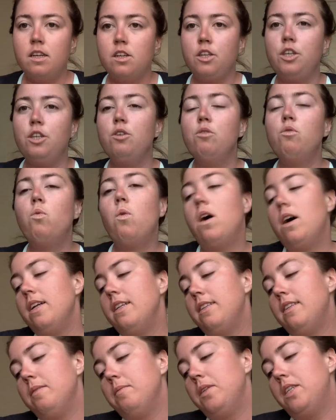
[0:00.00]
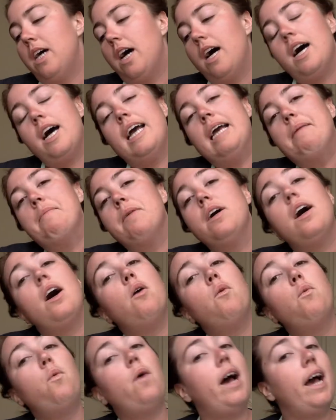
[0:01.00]
You want some time
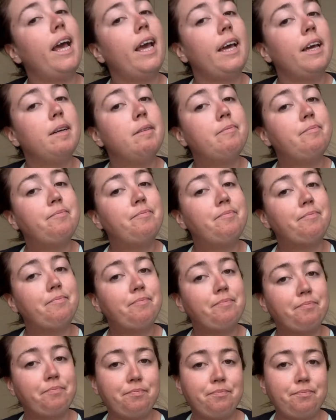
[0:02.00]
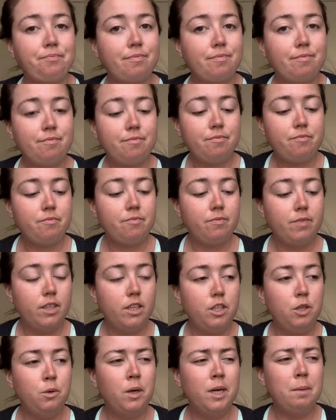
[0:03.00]
away.
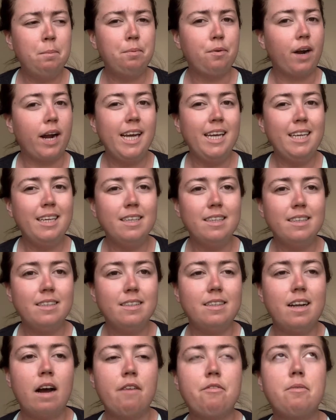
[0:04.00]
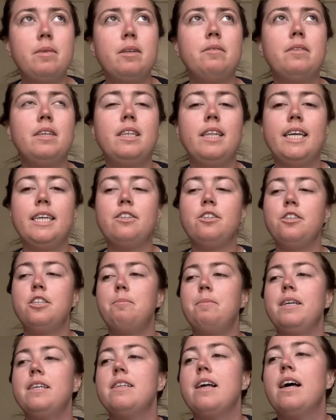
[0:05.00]
You want a break, not from the relationship
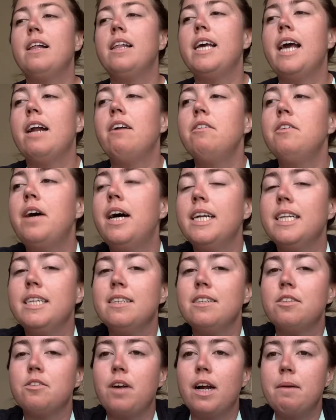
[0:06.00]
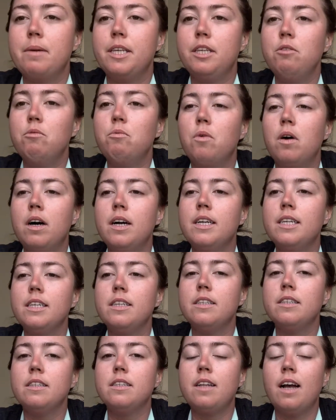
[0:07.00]
exactly. I don't know how to describe it. You want
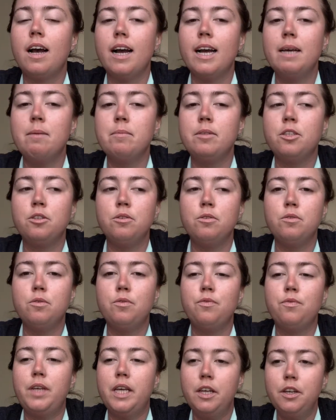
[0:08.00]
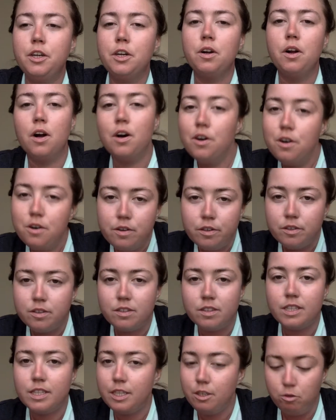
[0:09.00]
time to feel your
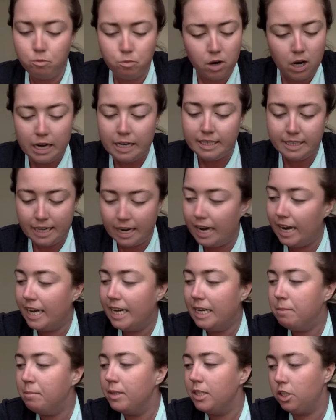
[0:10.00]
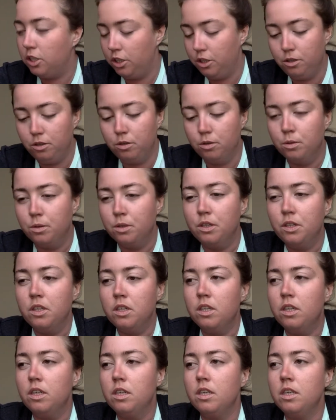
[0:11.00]
oats. You want time to
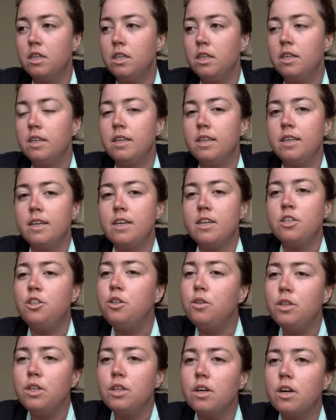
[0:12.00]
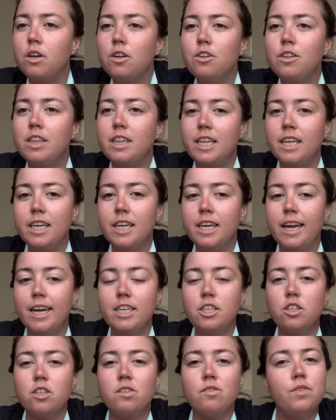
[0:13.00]
do your own thing and
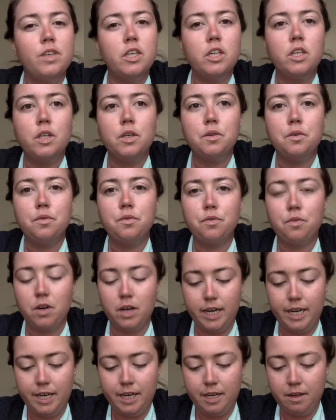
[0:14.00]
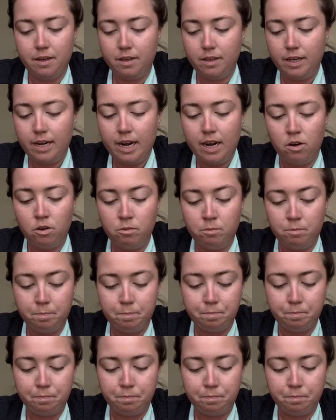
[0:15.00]
just feel free. Now,